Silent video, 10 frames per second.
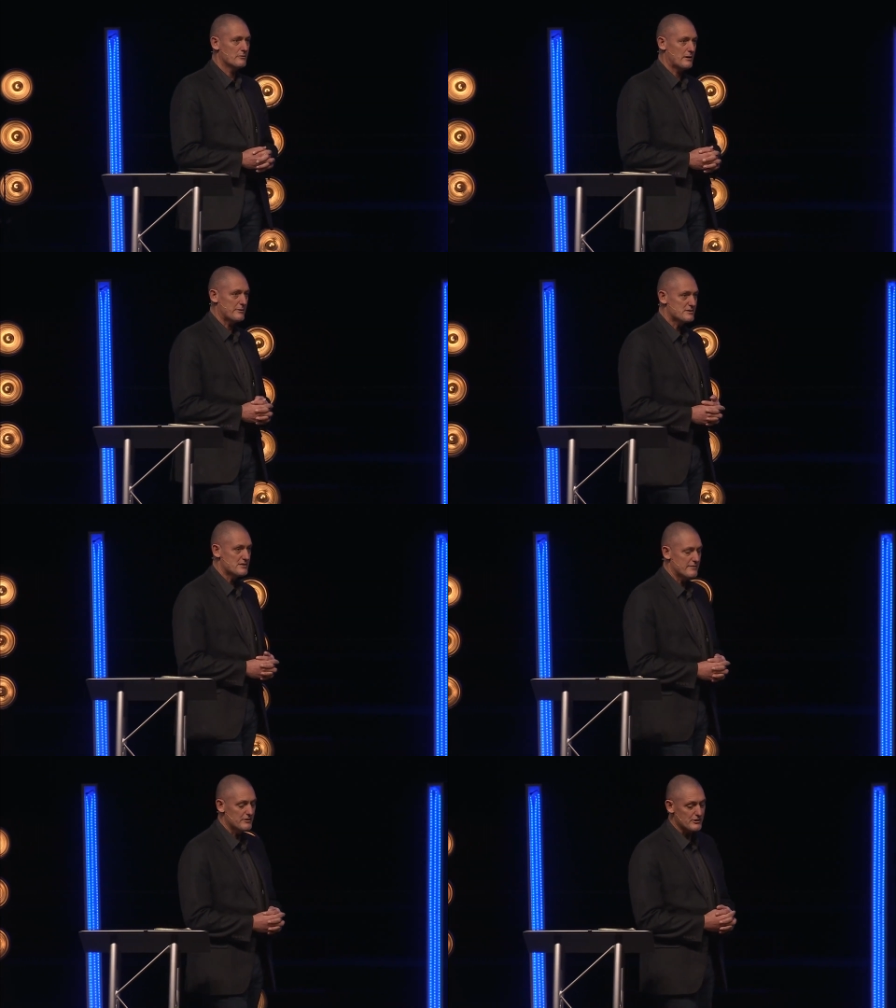When I was
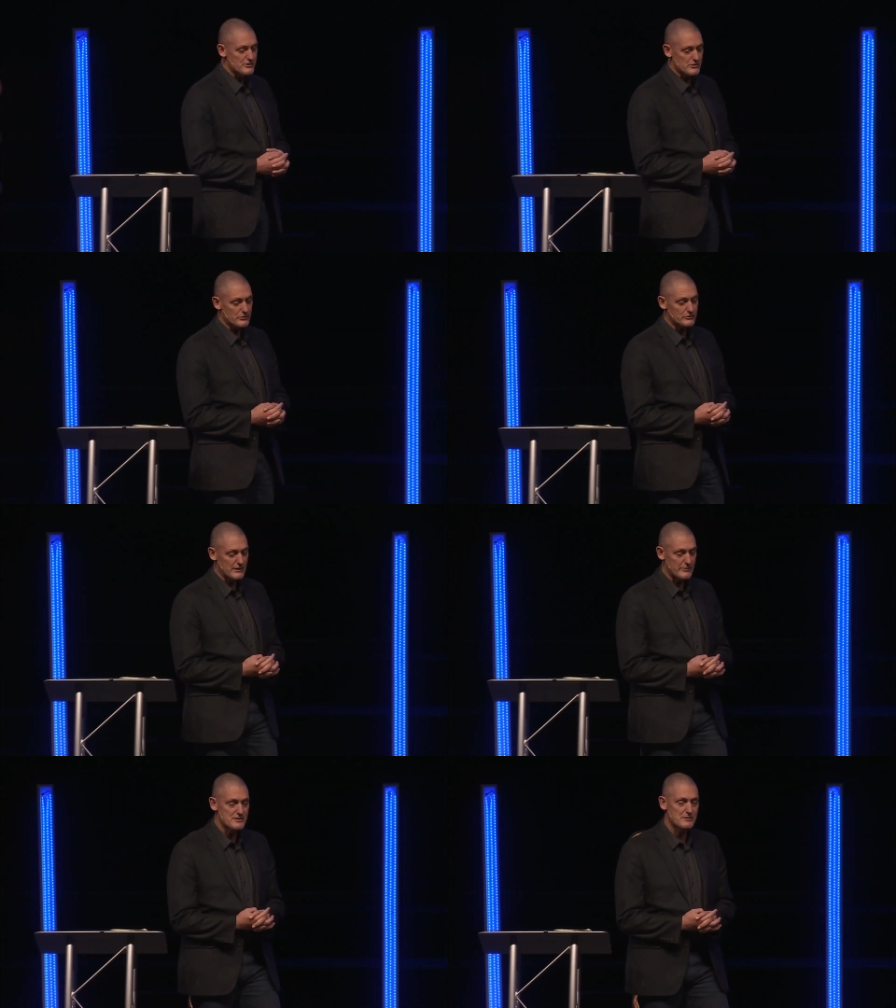seven years old,
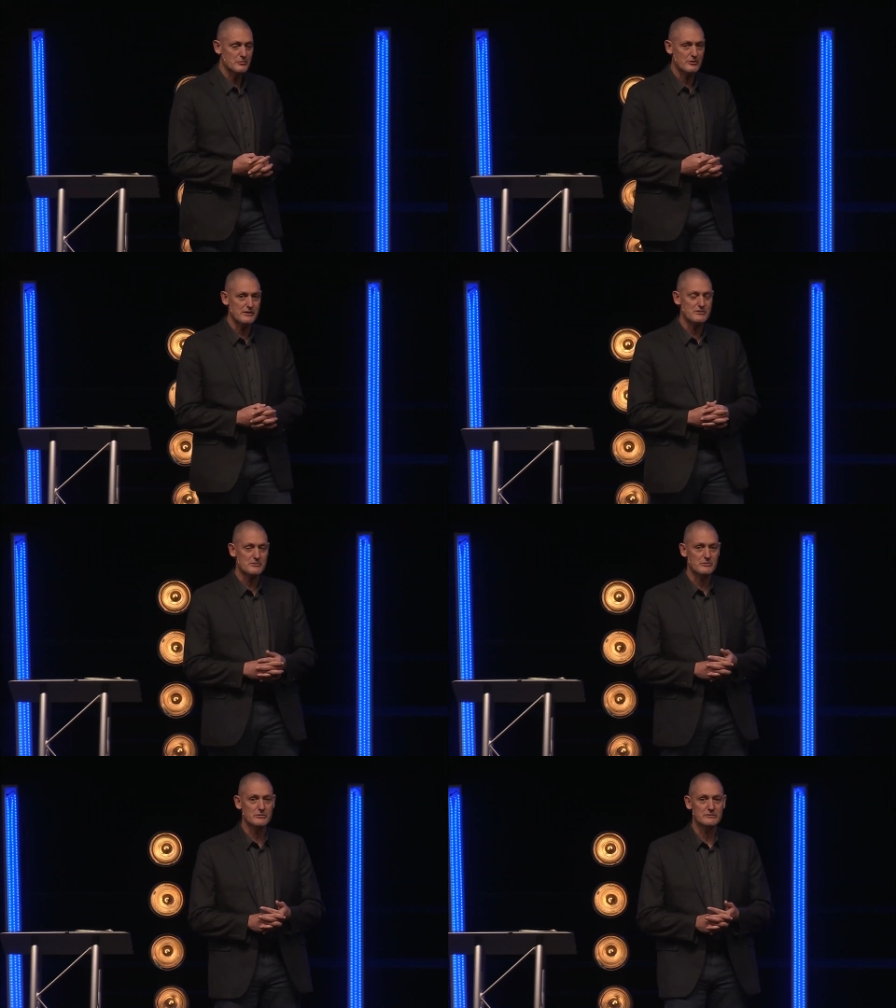I went to boarding
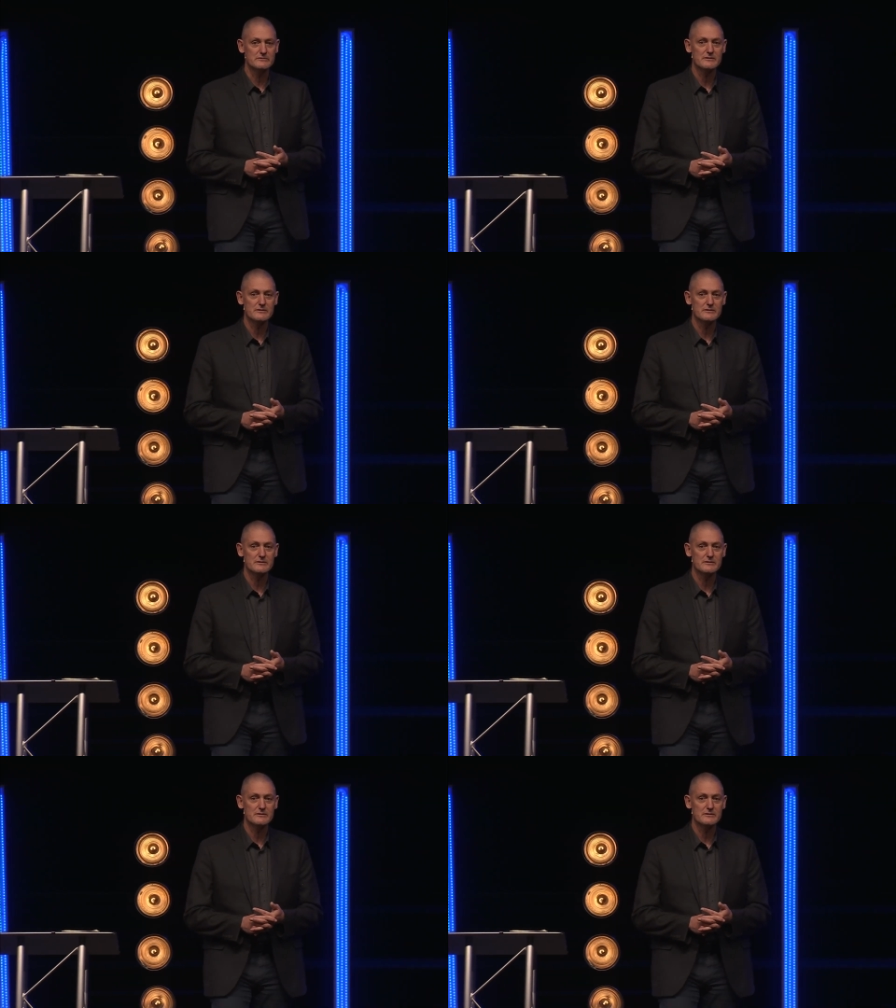school.